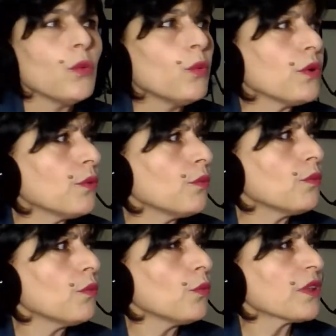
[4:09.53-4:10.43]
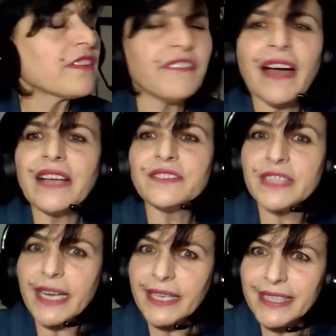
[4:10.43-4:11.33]
with the 5
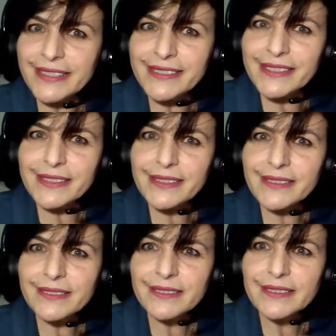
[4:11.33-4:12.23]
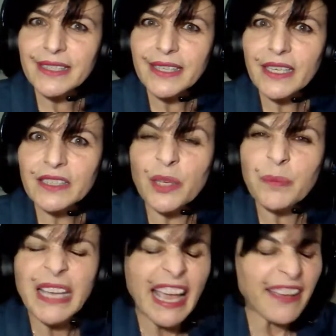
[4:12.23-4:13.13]
trainings to
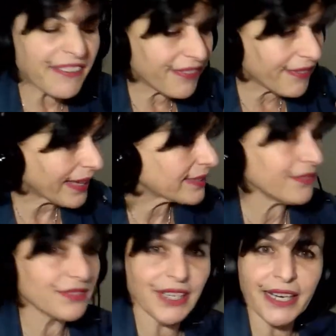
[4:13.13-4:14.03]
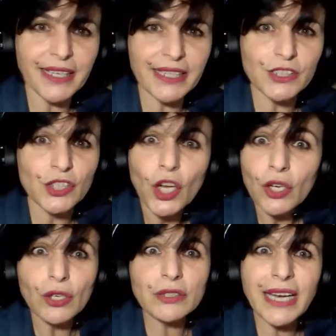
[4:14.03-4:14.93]
be effective trainings,
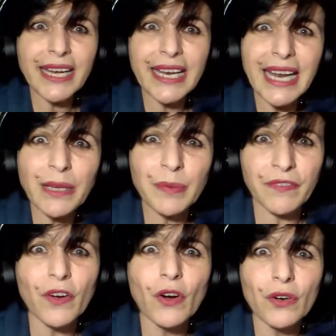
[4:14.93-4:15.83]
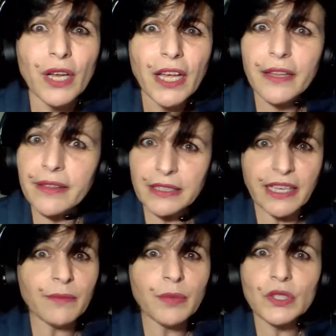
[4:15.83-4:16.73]
not training like before that
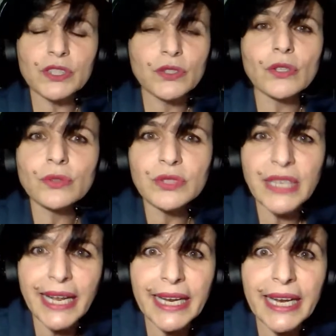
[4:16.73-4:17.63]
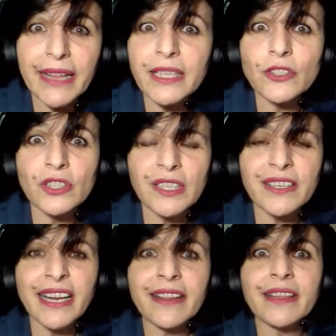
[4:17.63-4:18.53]
employees go to training and they don't
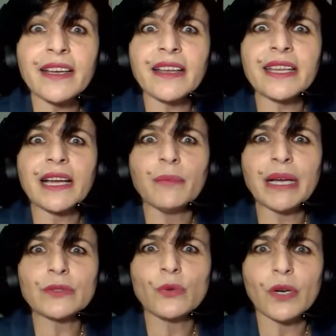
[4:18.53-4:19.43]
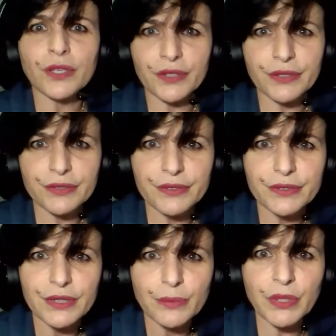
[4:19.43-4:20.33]
learn anything and they come back to work
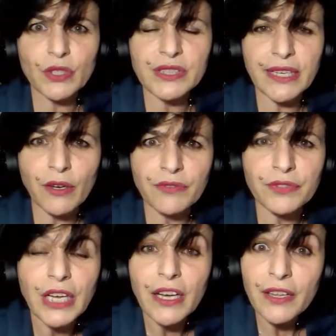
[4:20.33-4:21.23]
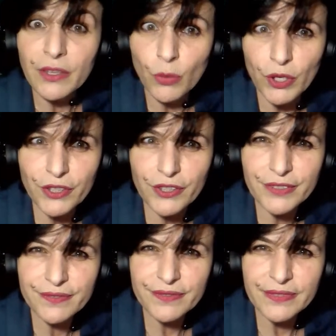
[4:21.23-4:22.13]
because they off the work,
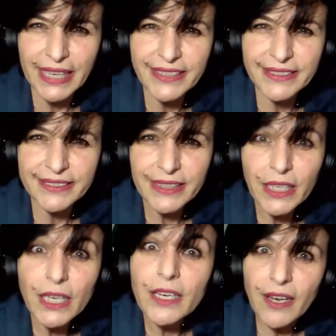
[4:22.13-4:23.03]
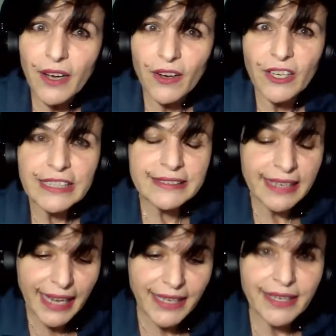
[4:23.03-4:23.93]
right? No,
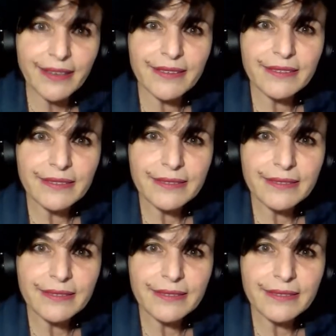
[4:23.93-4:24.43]
training